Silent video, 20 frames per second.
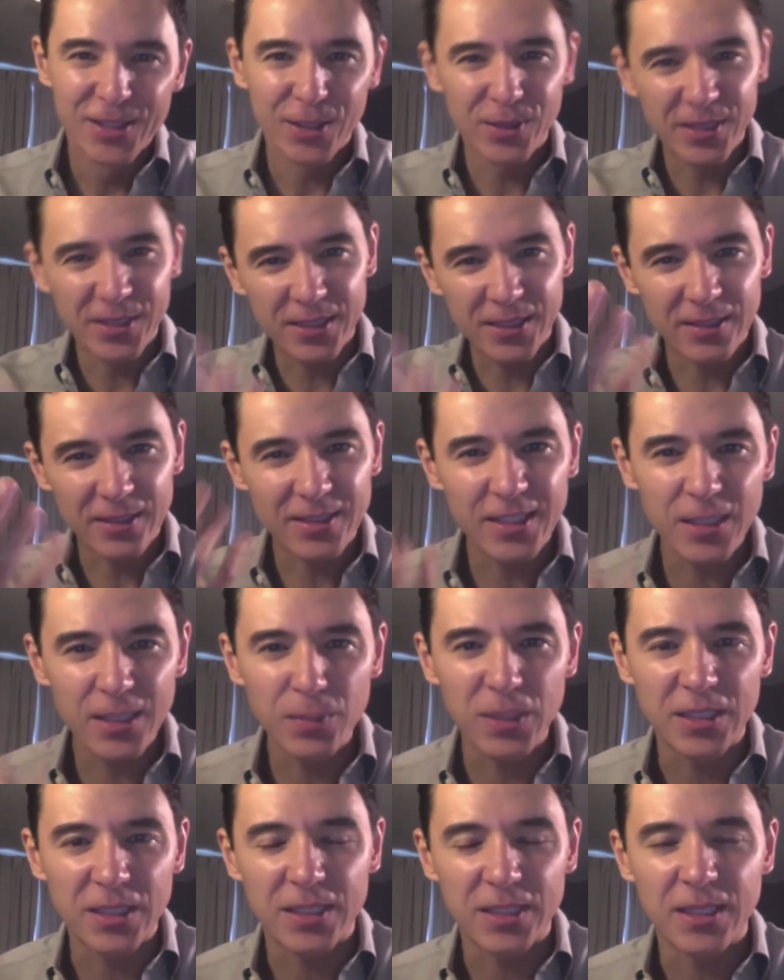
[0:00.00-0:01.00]
mm-hmm. So
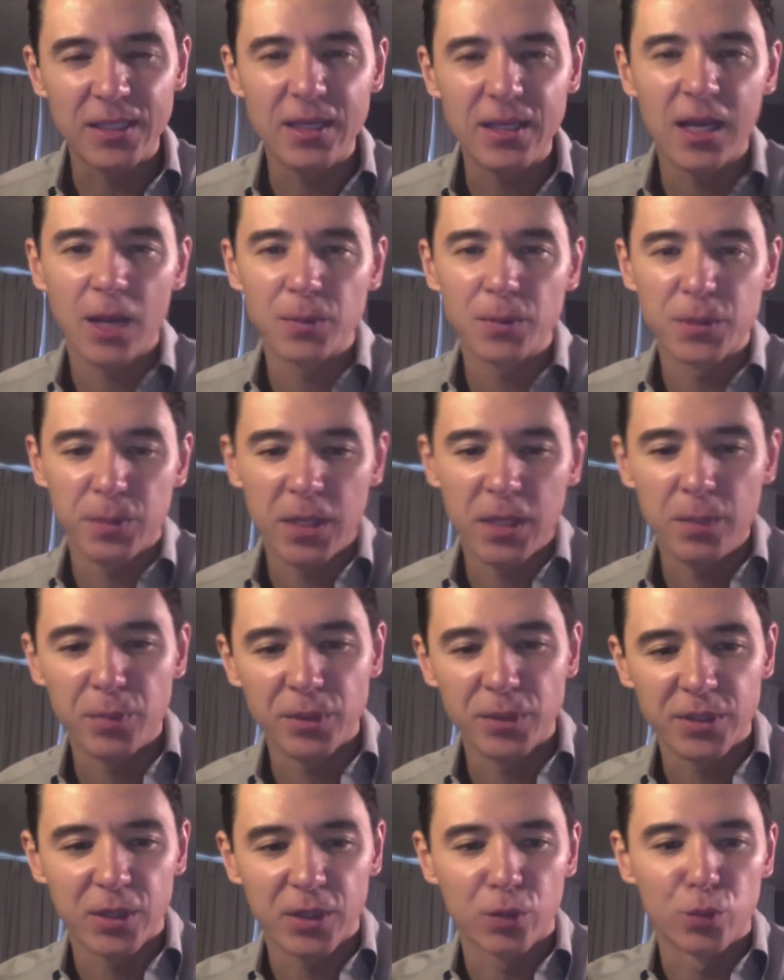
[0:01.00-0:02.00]
CBT helps
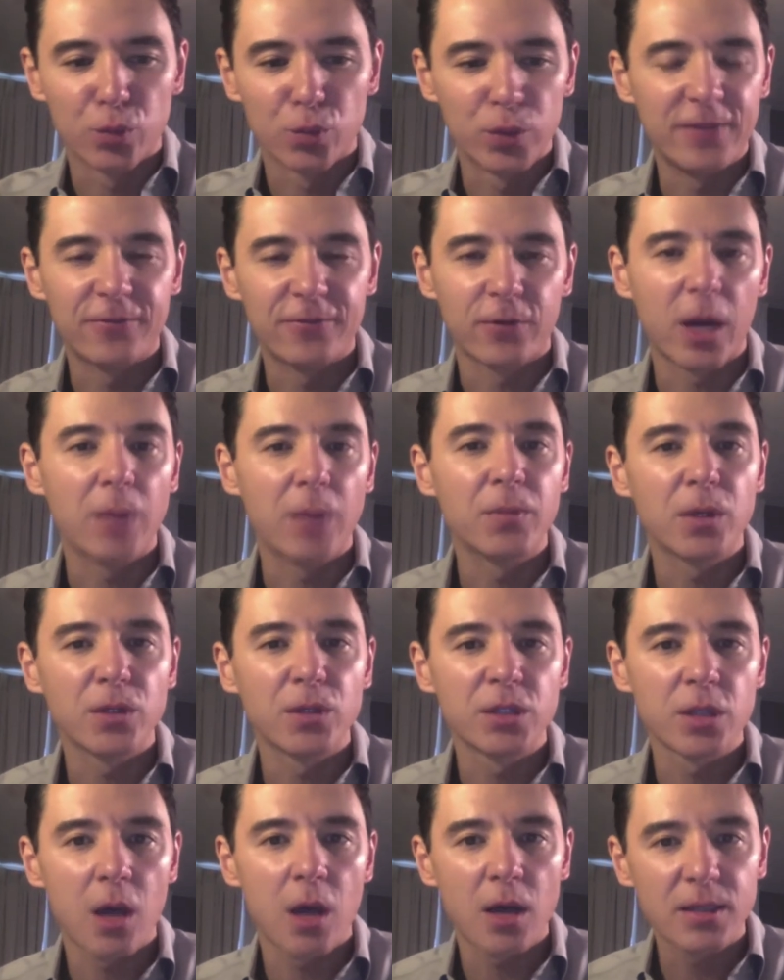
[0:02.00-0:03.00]
people to reframe
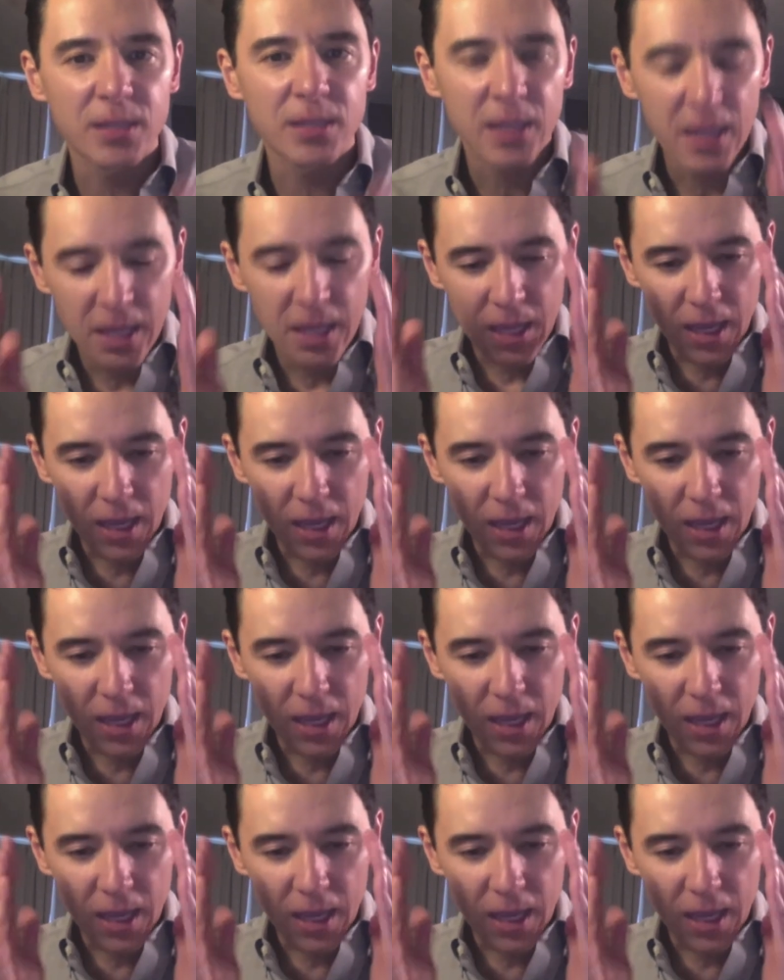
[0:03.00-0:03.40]
those thoughts.